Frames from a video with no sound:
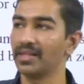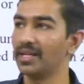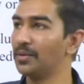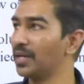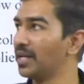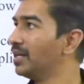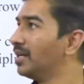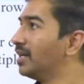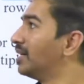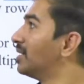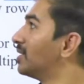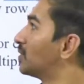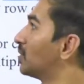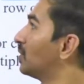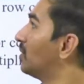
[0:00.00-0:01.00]
Okay.
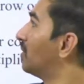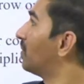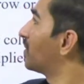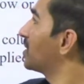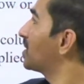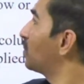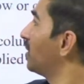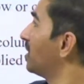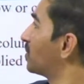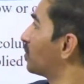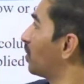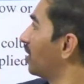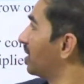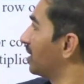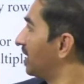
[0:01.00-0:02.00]
So first one is
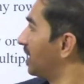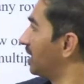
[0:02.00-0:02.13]
what?